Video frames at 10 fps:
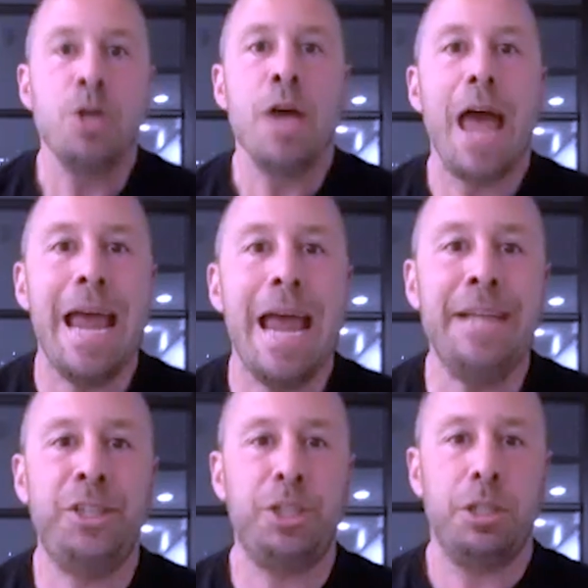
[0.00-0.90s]

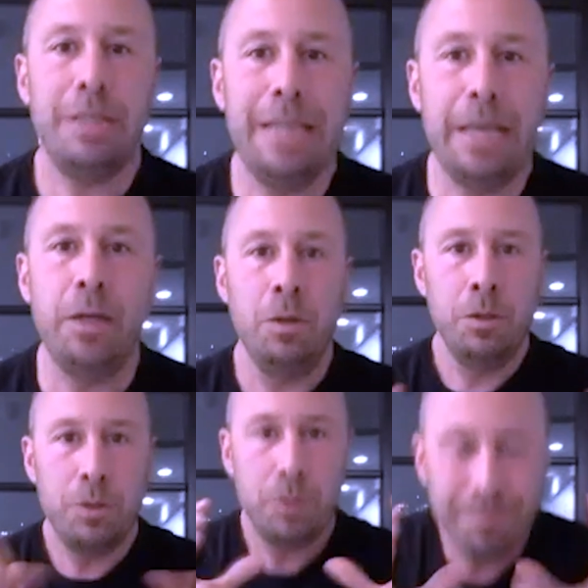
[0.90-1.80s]
each little
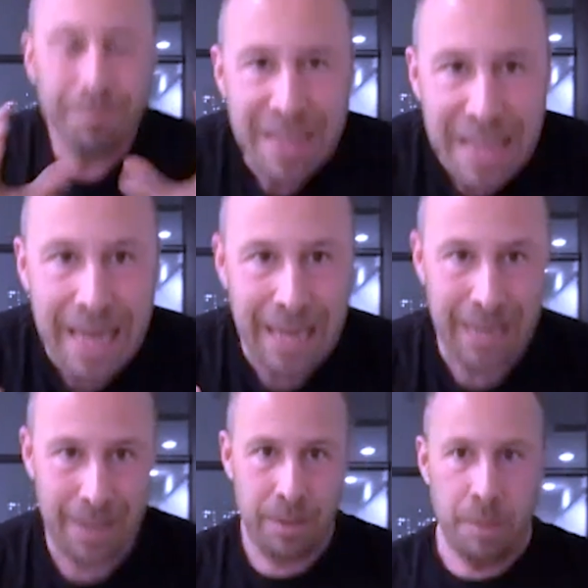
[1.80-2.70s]

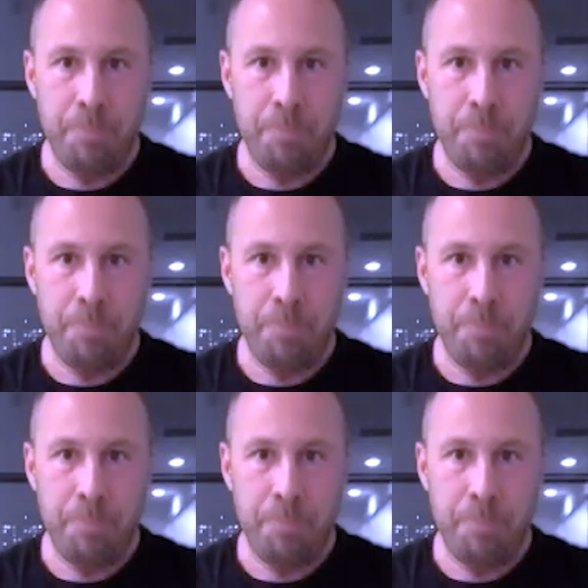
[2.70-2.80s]
thing